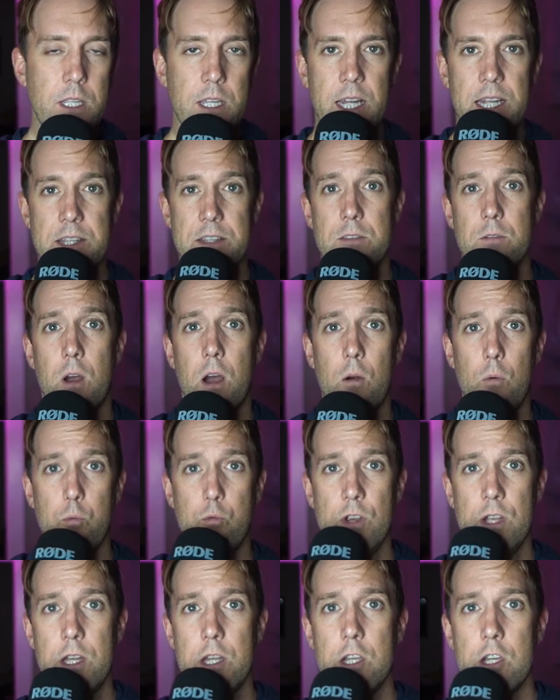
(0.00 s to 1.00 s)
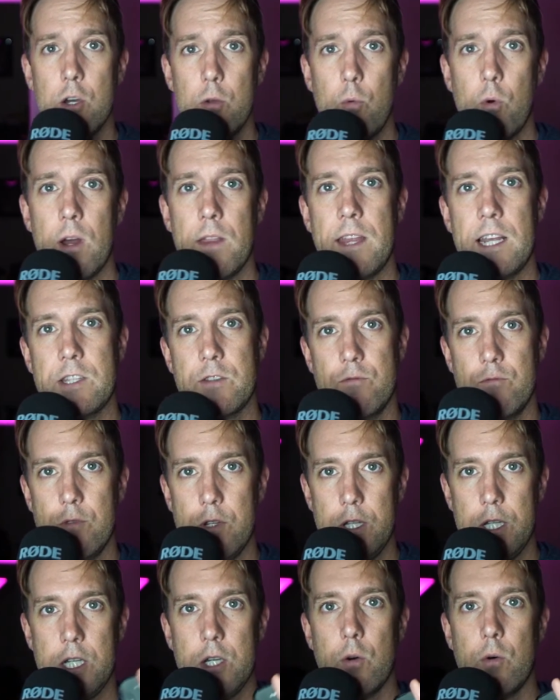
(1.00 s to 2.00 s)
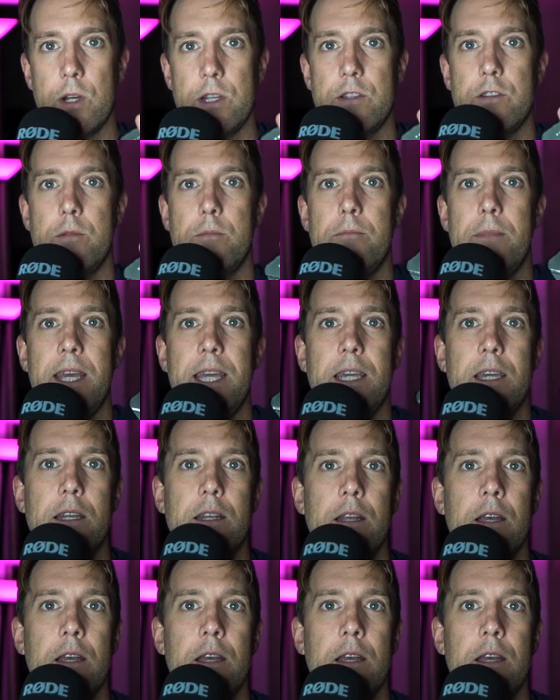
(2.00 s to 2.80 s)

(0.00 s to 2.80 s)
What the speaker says: And a really good one that's really going to make